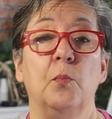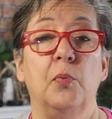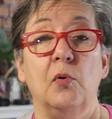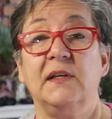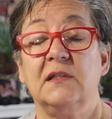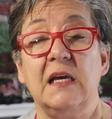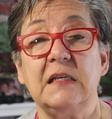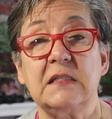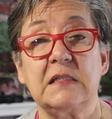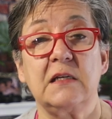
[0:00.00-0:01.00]
point
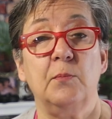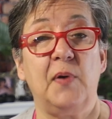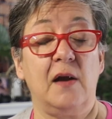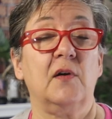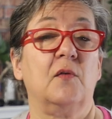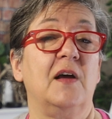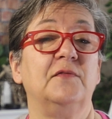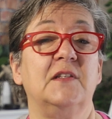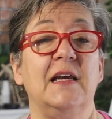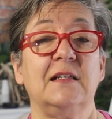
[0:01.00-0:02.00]
text,
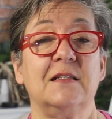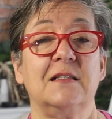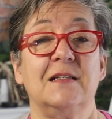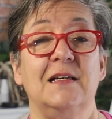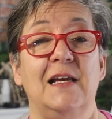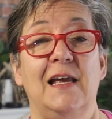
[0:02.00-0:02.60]
paragraph text,